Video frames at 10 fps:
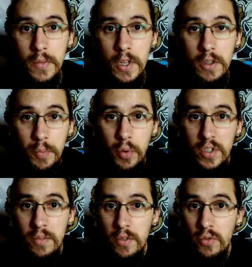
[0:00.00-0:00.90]
The
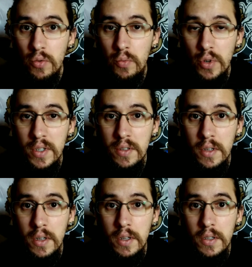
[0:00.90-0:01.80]
possibility to bring
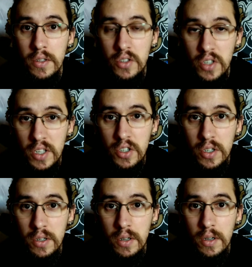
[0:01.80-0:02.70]

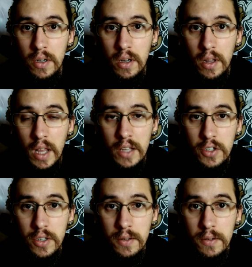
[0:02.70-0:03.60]
such a
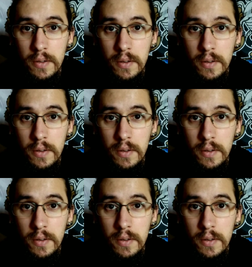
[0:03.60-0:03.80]
legend,